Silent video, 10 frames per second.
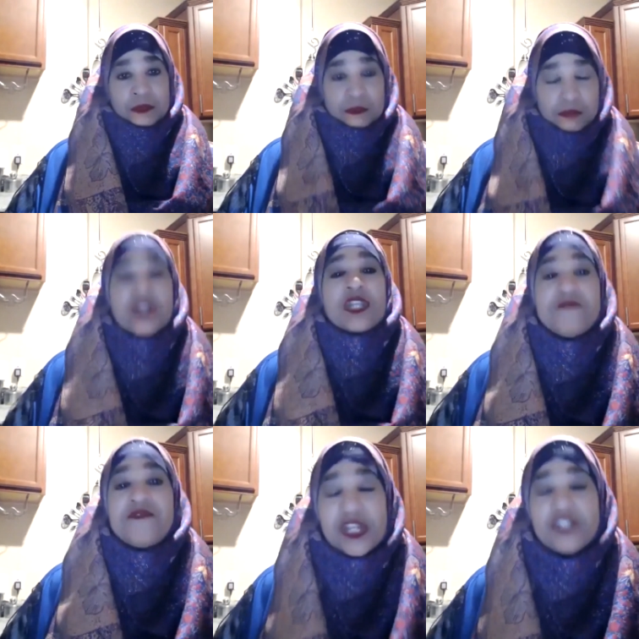But
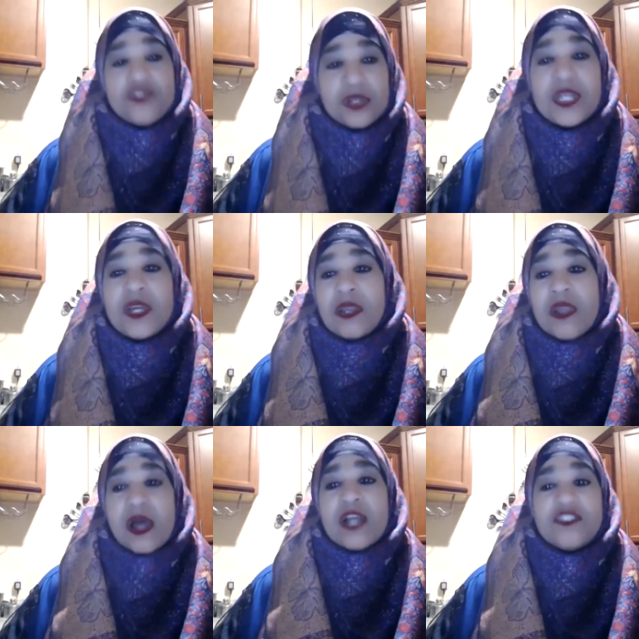eventually,
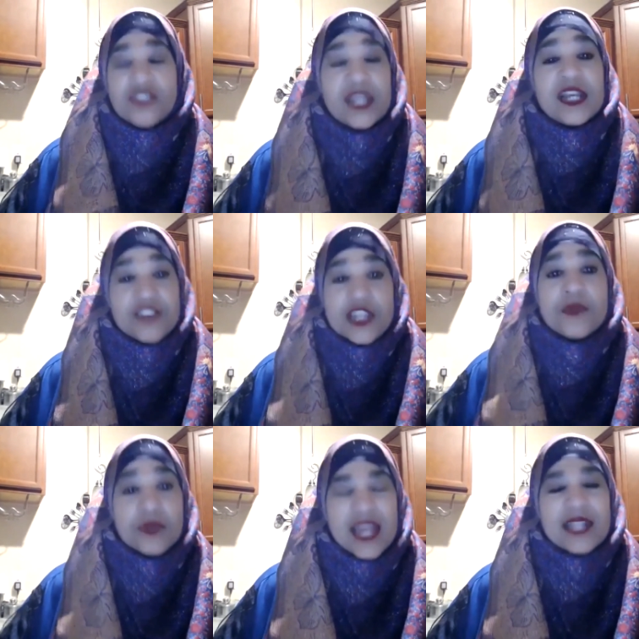Allah says He
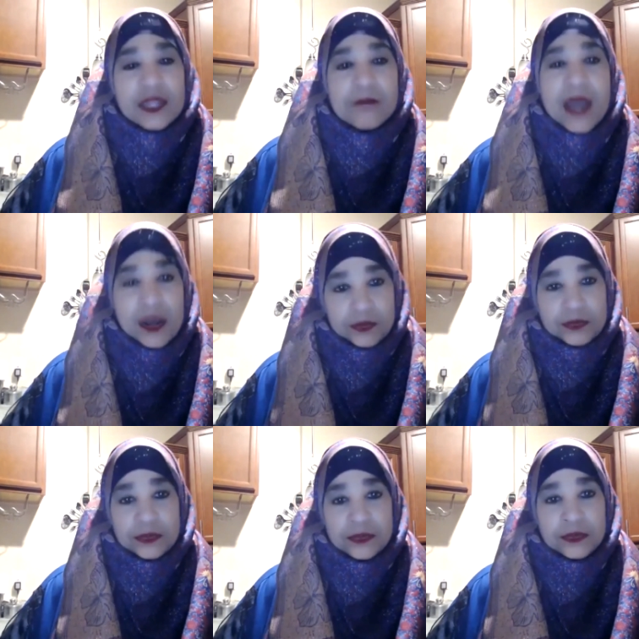will let them out.
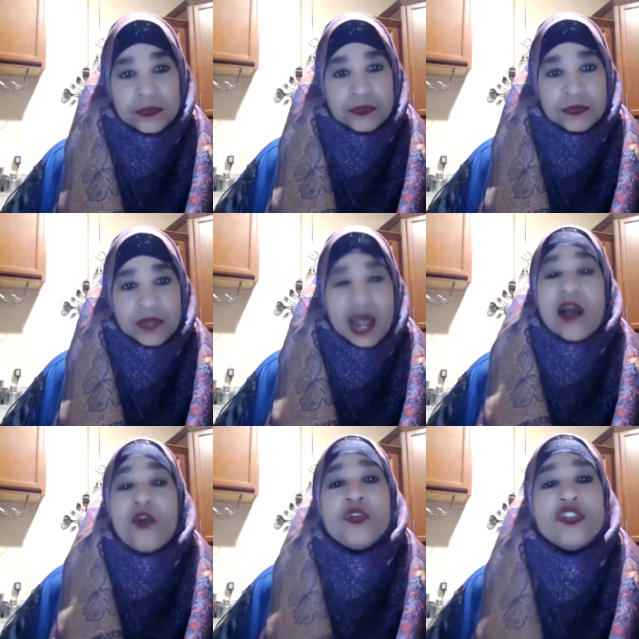
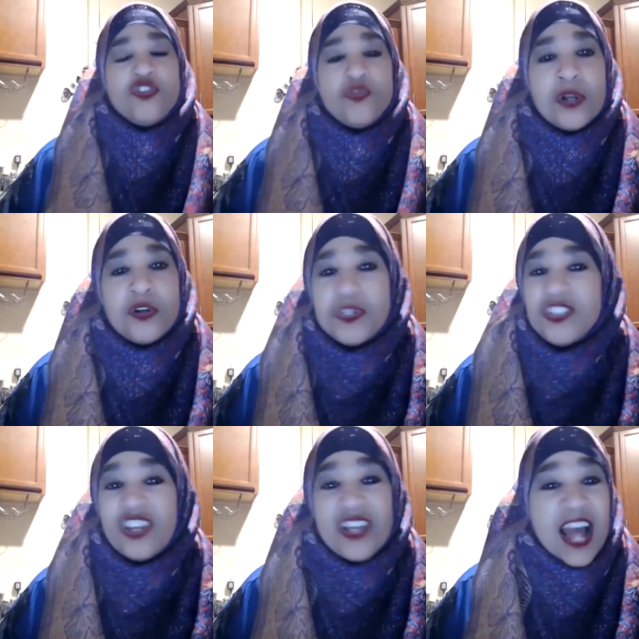Our struggle is
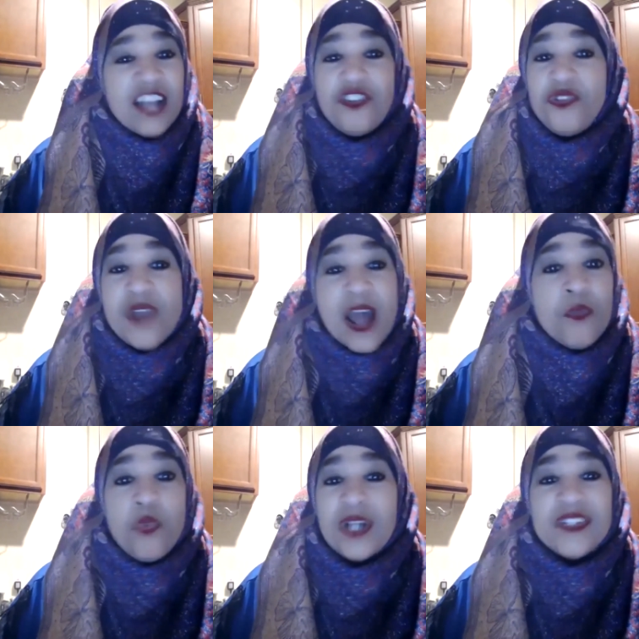to not do
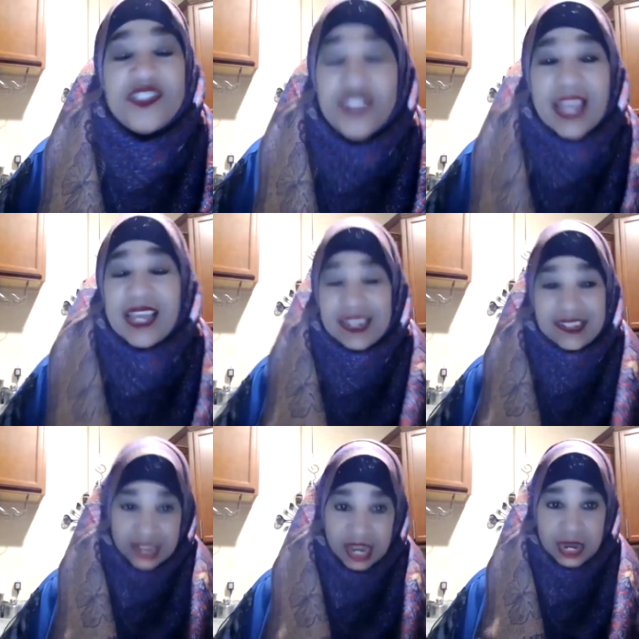not one second
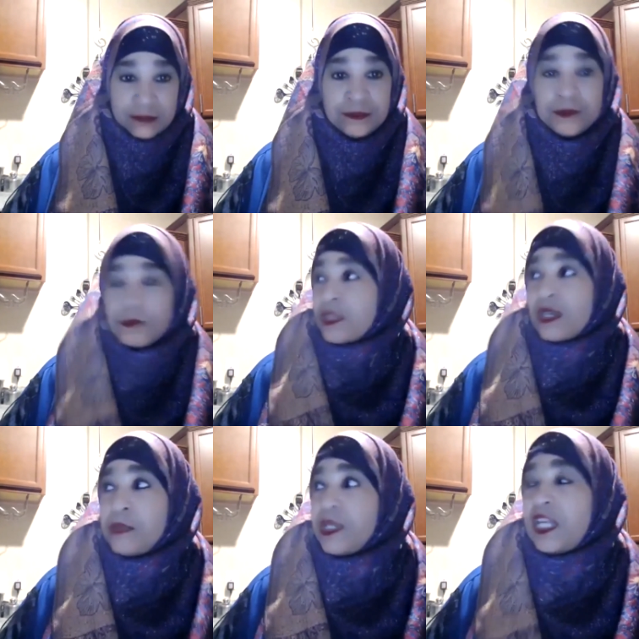in time.
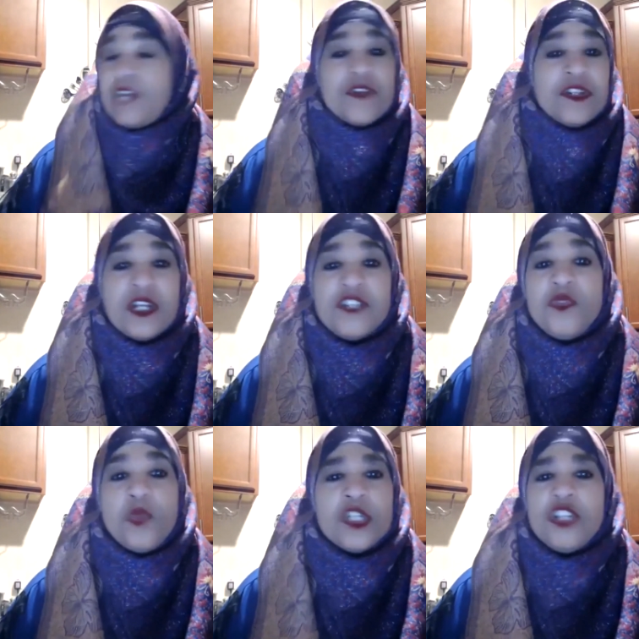The believer
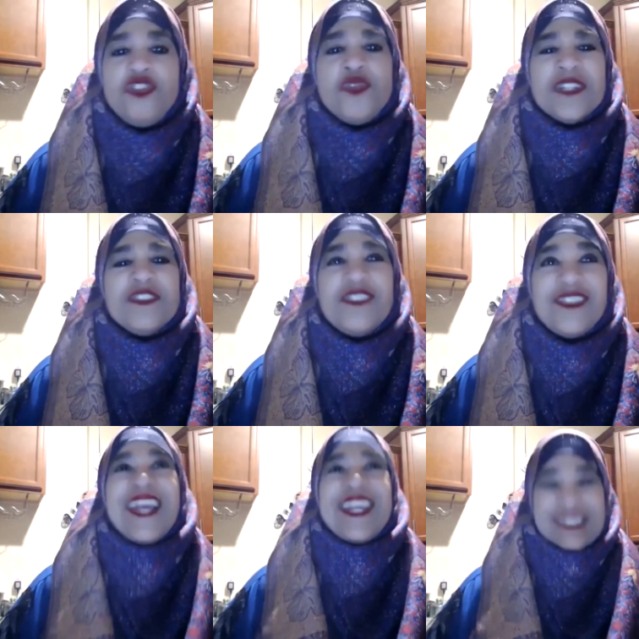doesn't want to do a
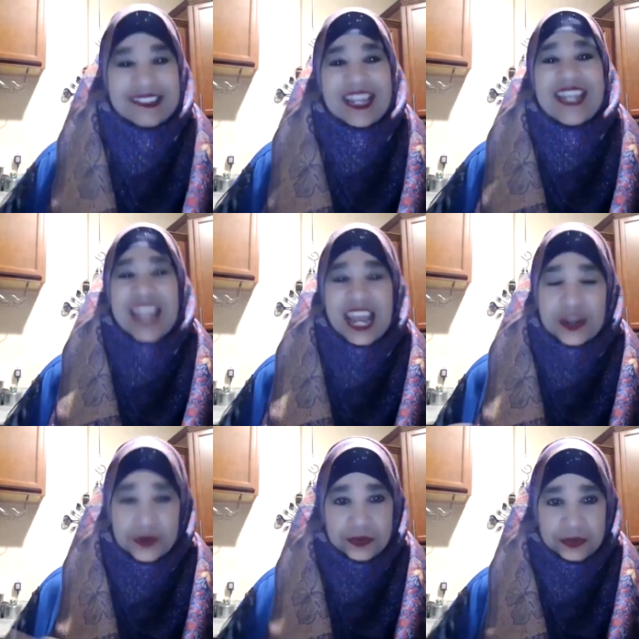second in
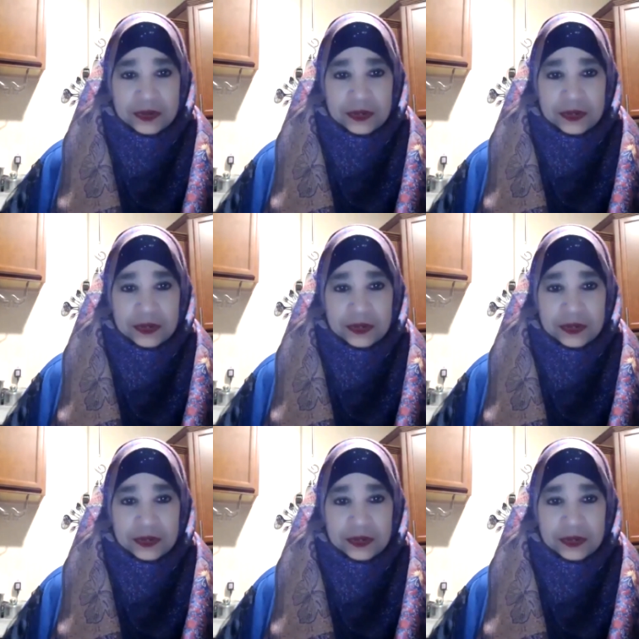hell.